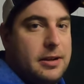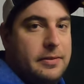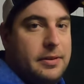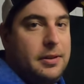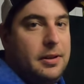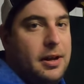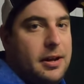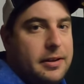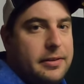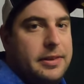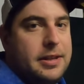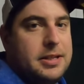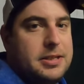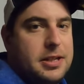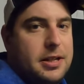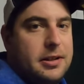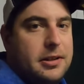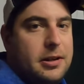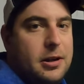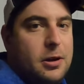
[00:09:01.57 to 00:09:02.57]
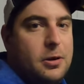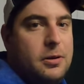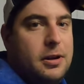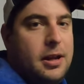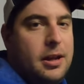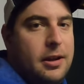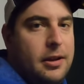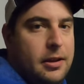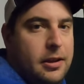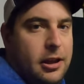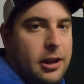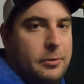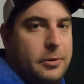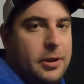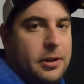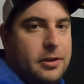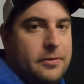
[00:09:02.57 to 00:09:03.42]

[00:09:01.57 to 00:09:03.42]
have a lot of things on the go, and we